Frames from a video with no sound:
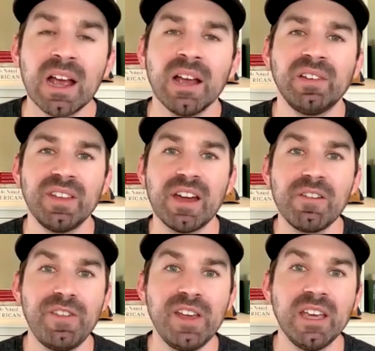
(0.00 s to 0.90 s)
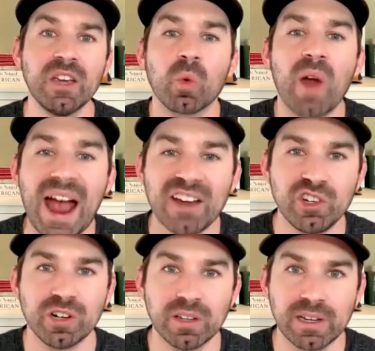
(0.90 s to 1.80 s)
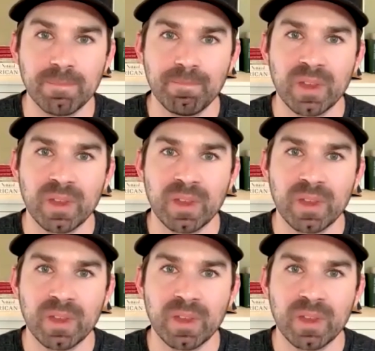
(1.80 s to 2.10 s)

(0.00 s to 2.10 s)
see, they're thinking rationally.